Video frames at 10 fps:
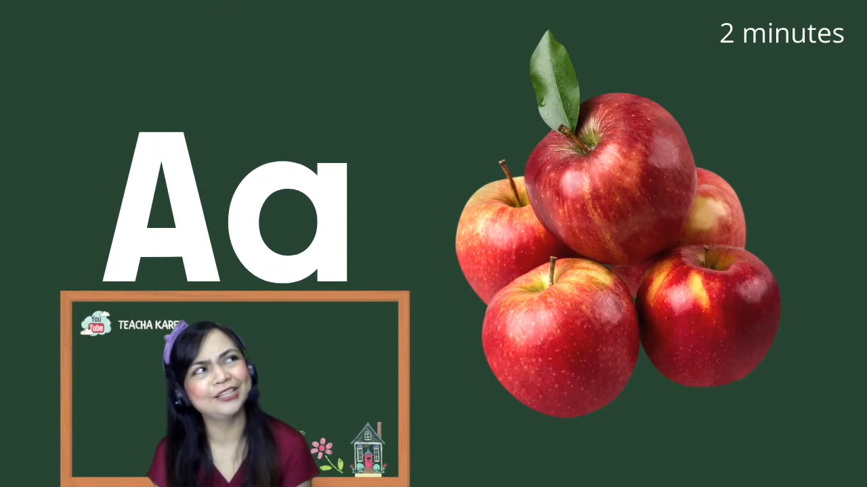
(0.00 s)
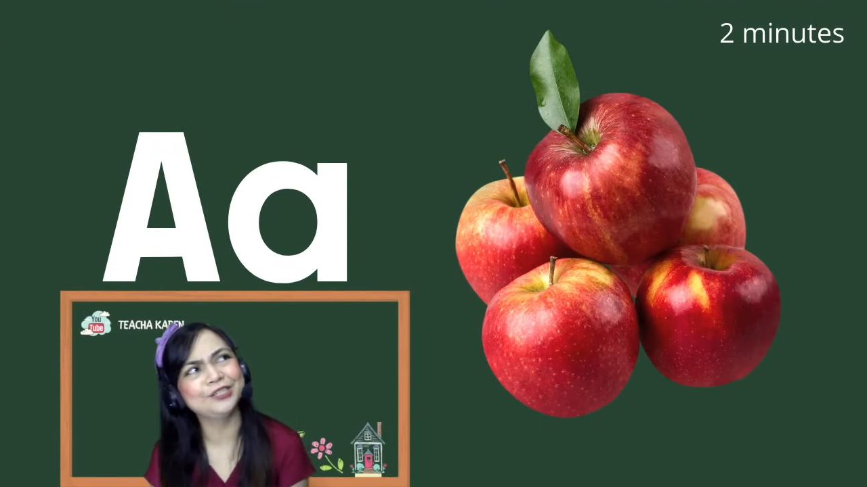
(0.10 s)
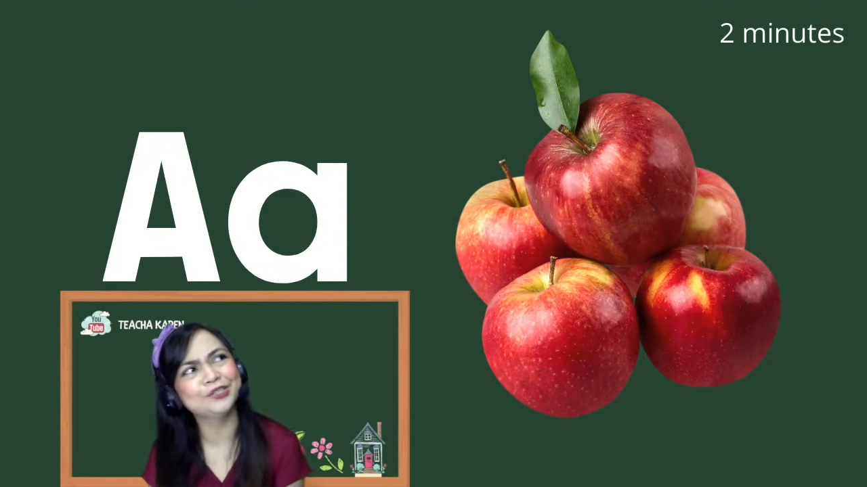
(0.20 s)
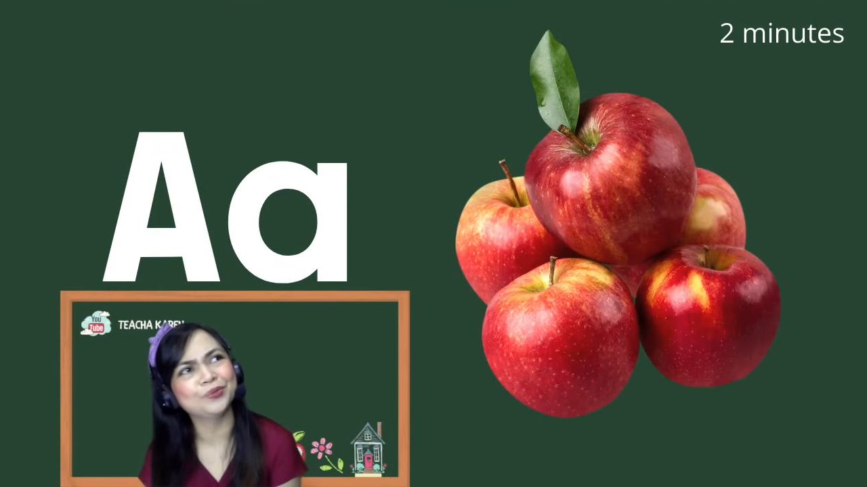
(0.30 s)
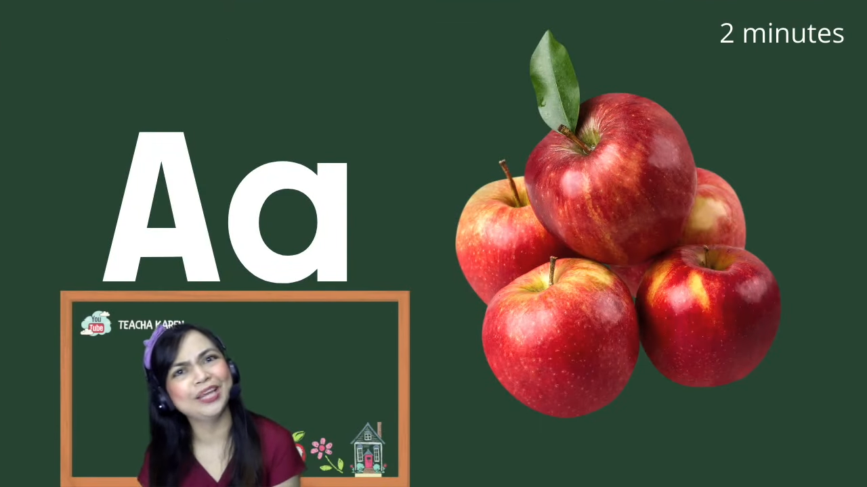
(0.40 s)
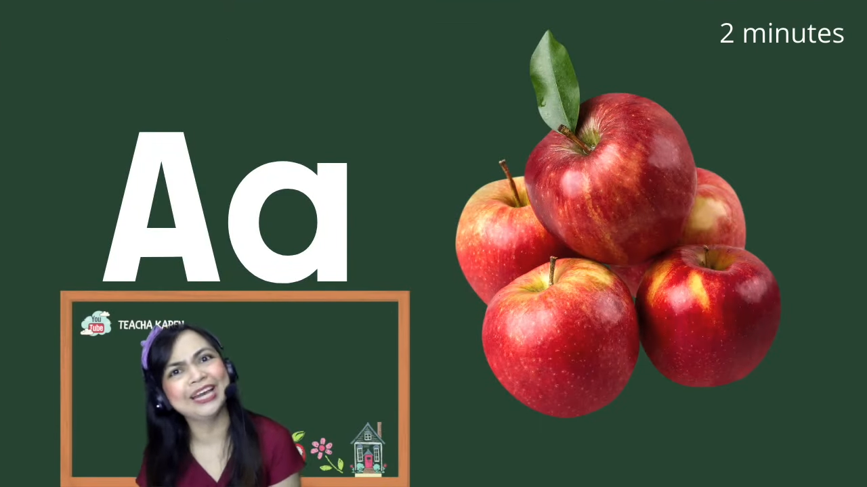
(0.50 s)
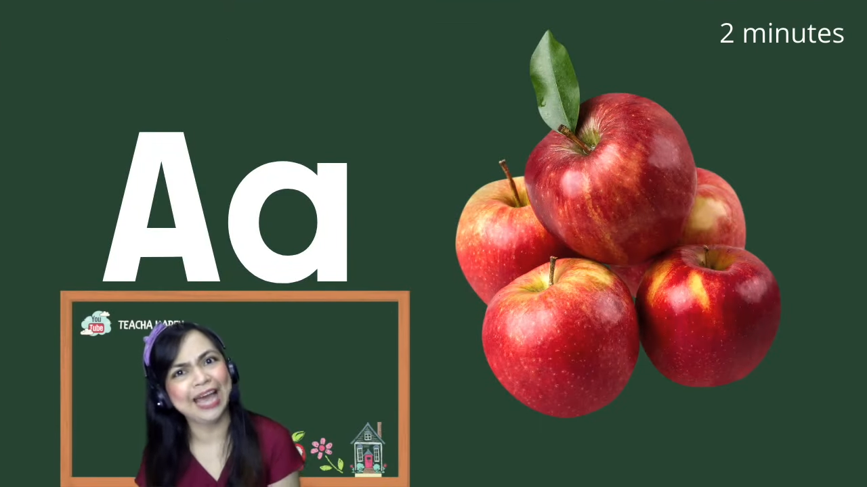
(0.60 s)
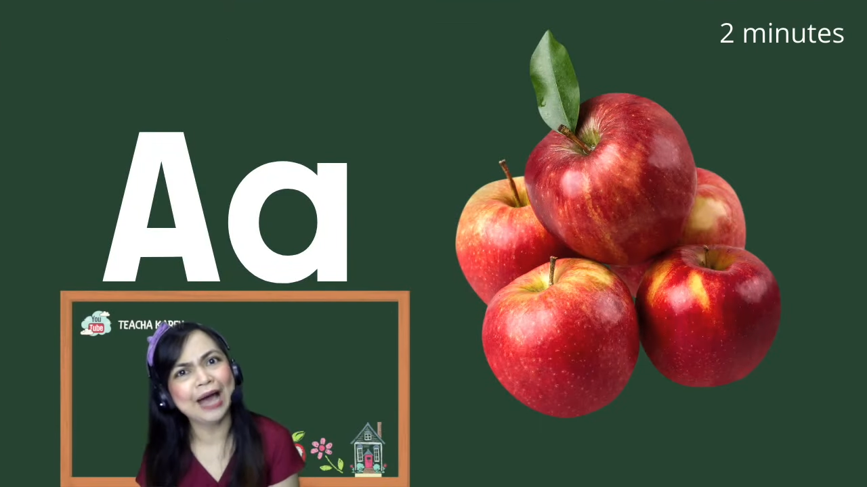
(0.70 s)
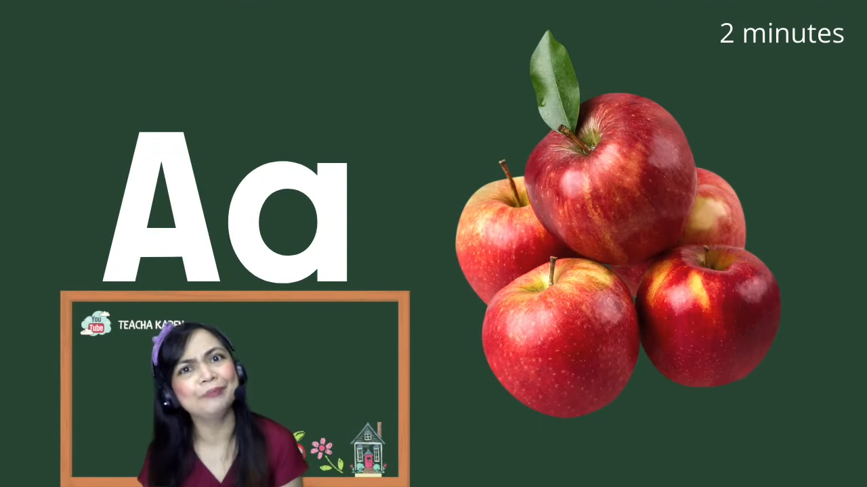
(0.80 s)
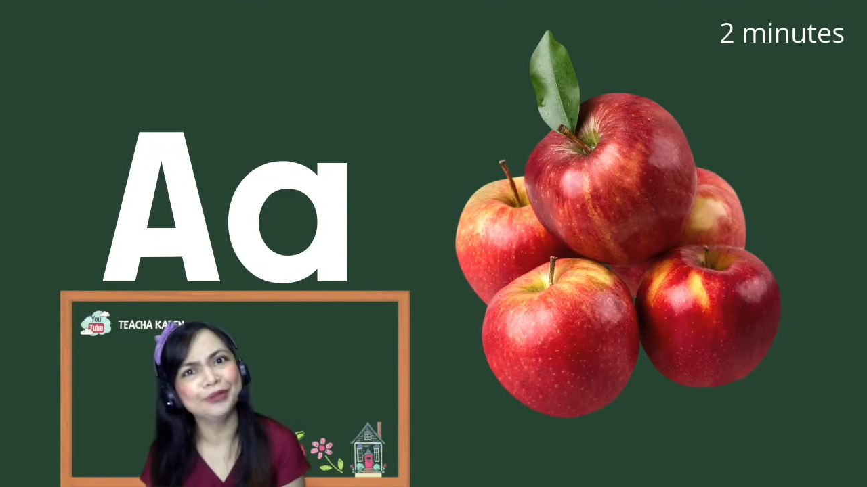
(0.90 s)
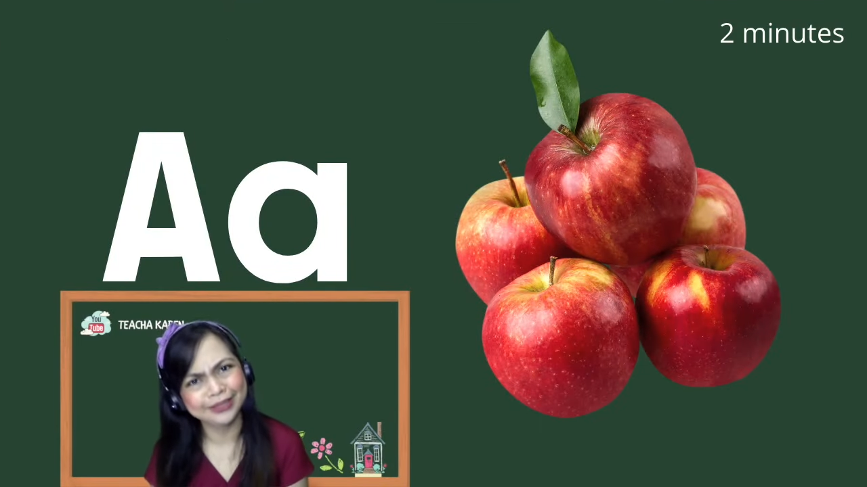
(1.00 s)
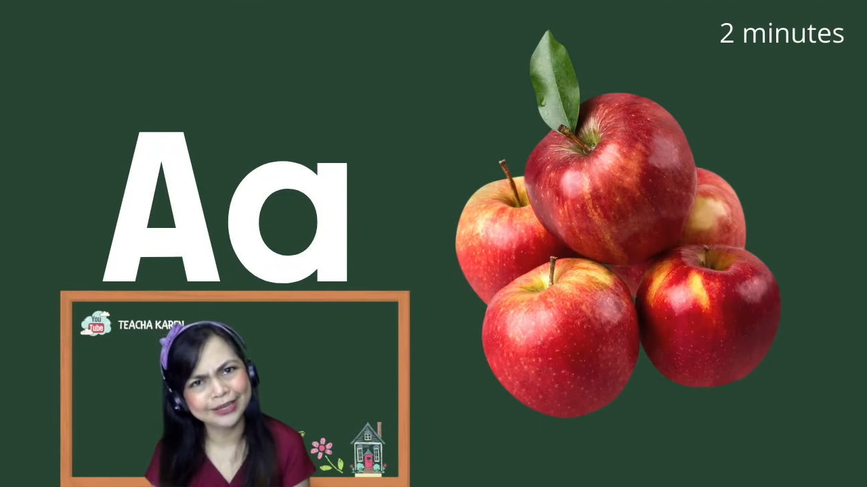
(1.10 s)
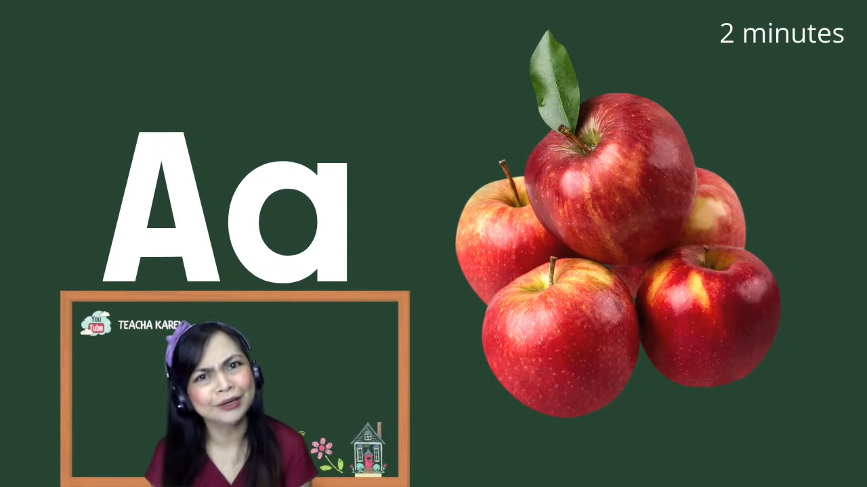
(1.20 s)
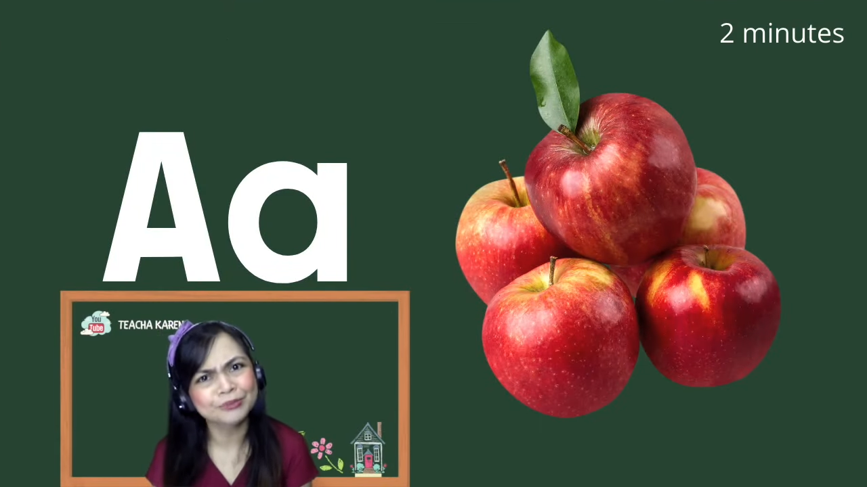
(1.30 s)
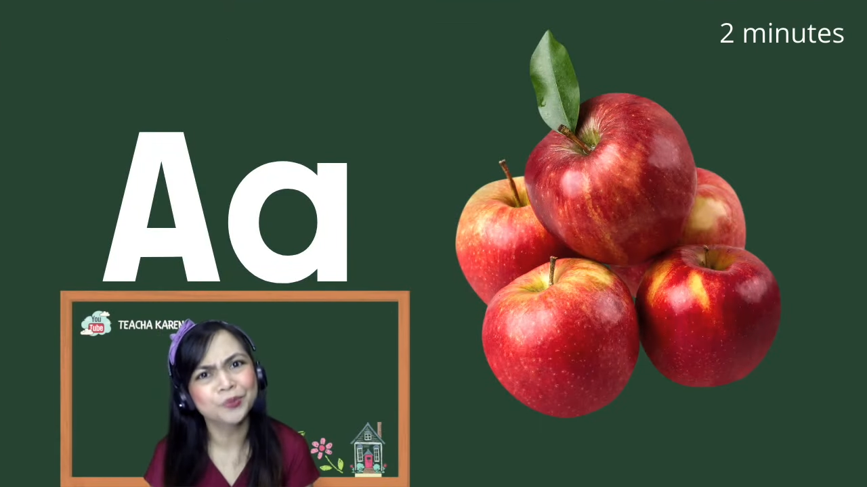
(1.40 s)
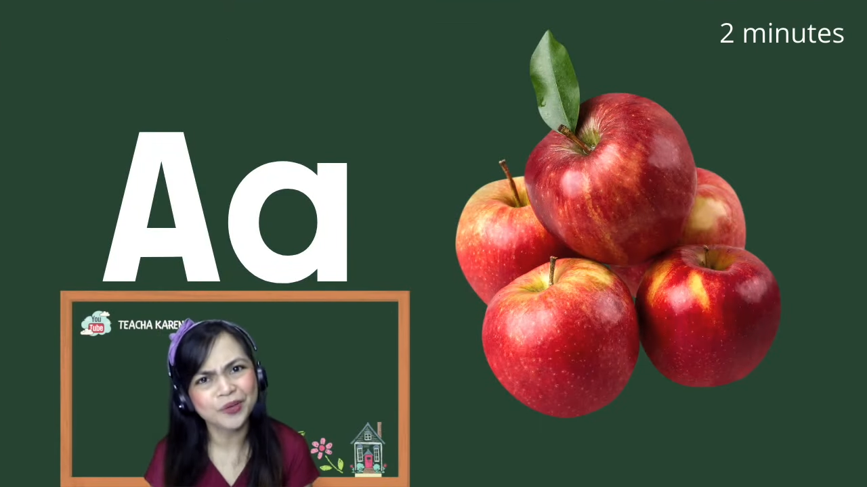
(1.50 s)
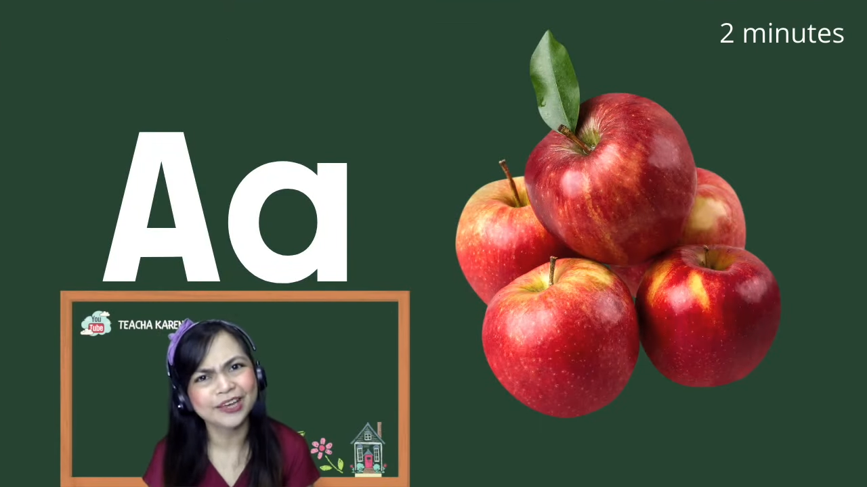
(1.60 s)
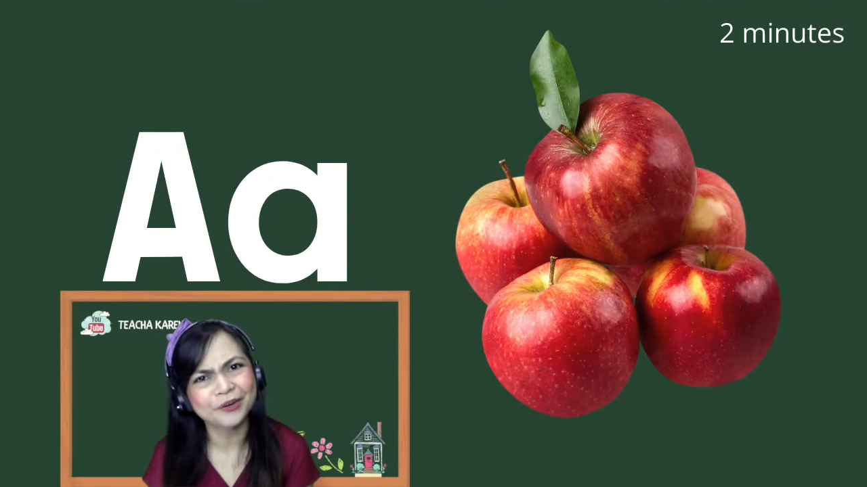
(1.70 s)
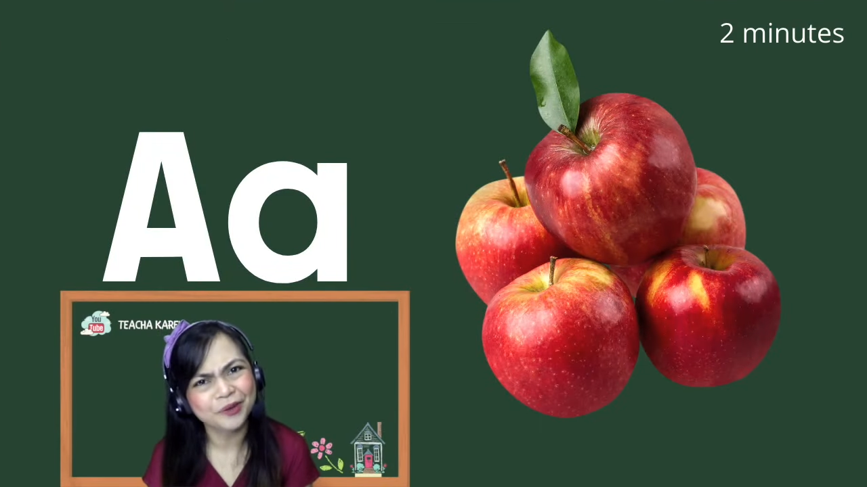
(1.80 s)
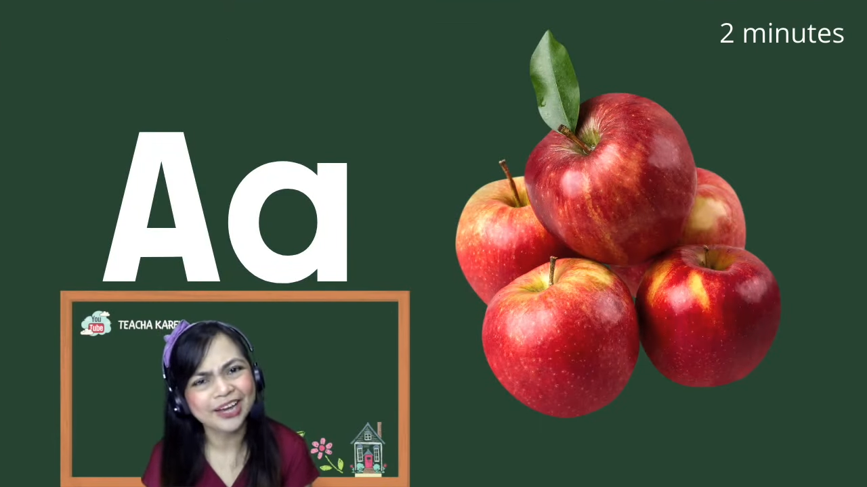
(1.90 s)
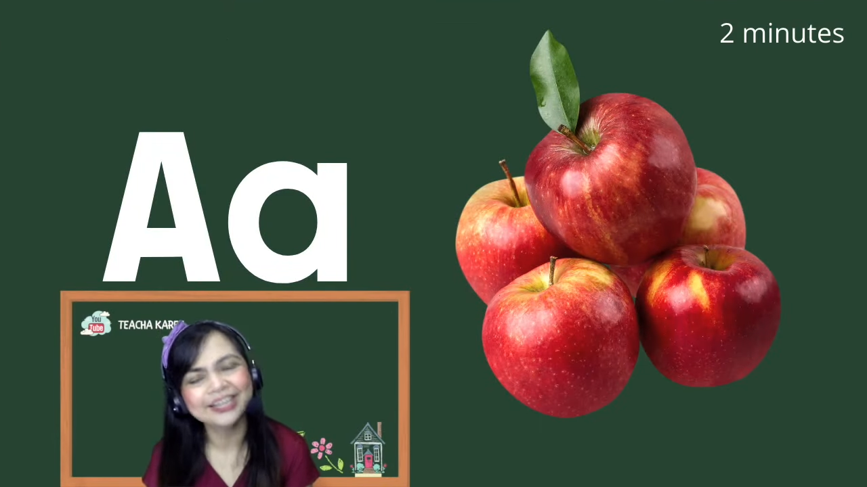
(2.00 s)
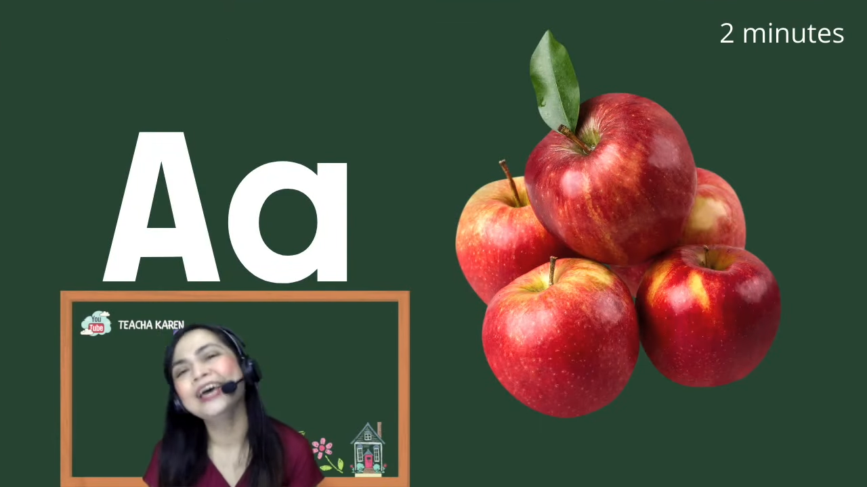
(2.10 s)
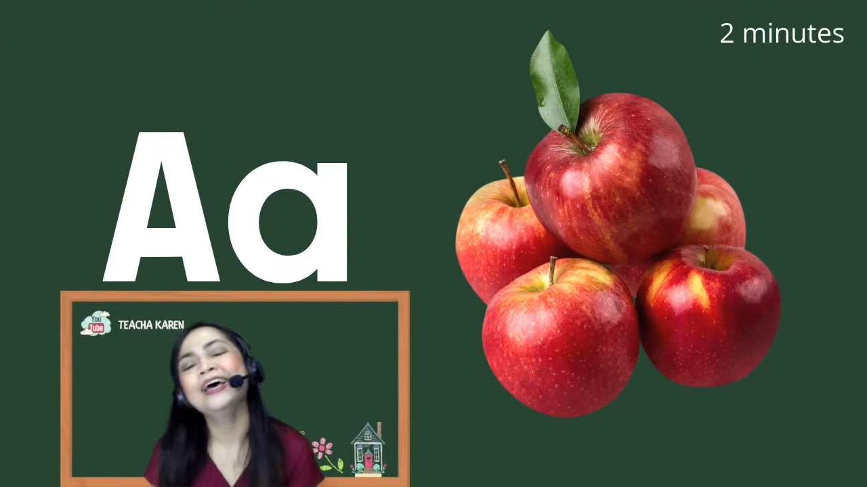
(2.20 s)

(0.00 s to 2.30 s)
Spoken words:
it's usually an apple that comes with it, right?